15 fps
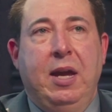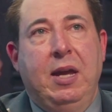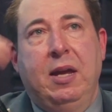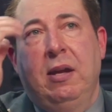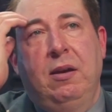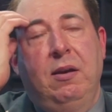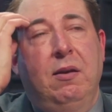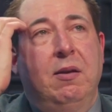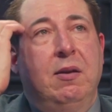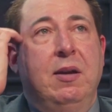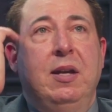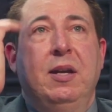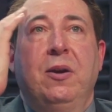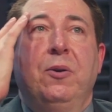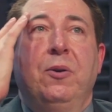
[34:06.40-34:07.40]
And
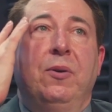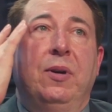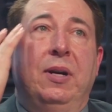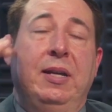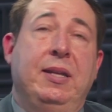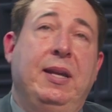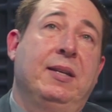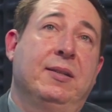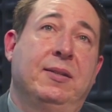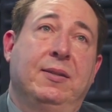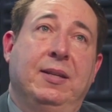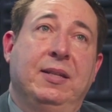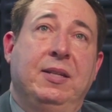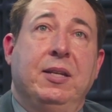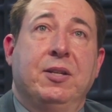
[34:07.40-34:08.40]
and
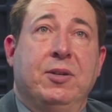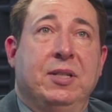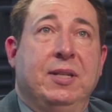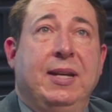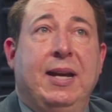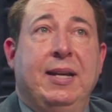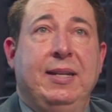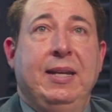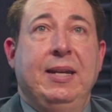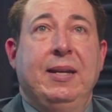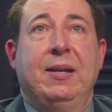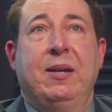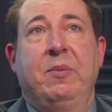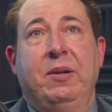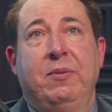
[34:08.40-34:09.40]
that's an interesting
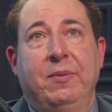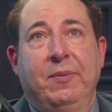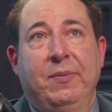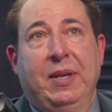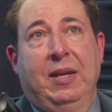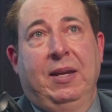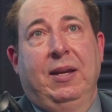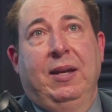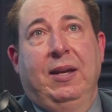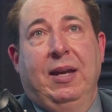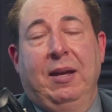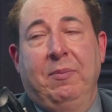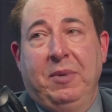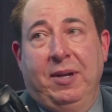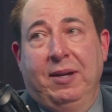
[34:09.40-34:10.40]
idea, but
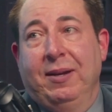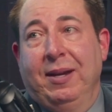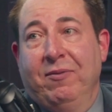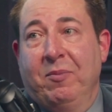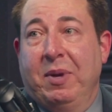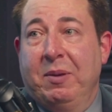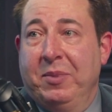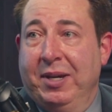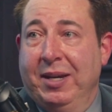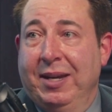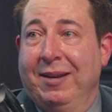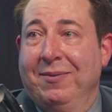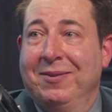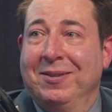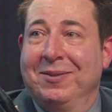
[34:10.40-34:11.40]
I'm not giving my
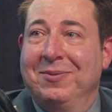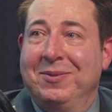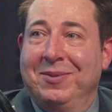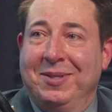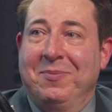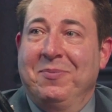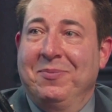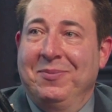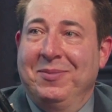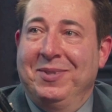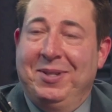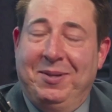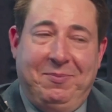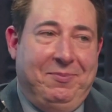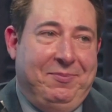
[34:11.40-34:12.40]
money to
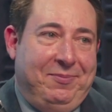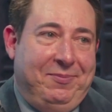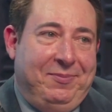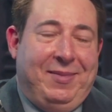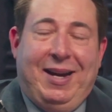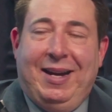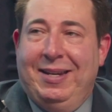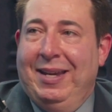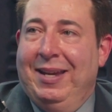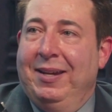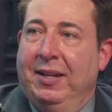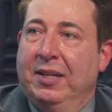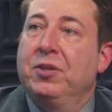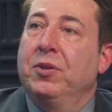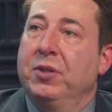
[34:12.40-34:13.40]
some idea
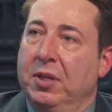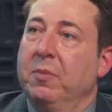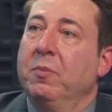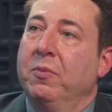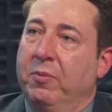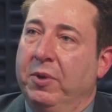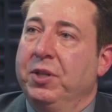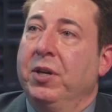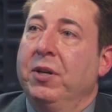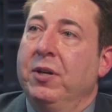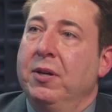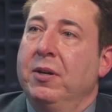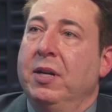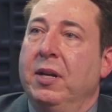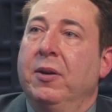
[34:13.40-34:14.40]
unless there's some
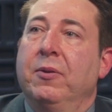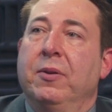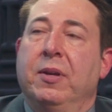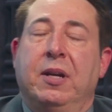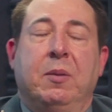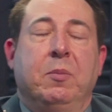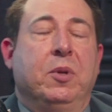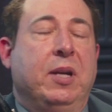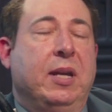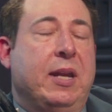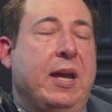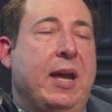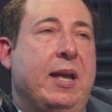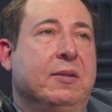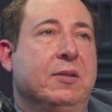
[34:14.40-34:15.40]
return, that I'm looking
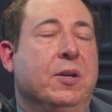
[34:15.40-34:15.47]
at.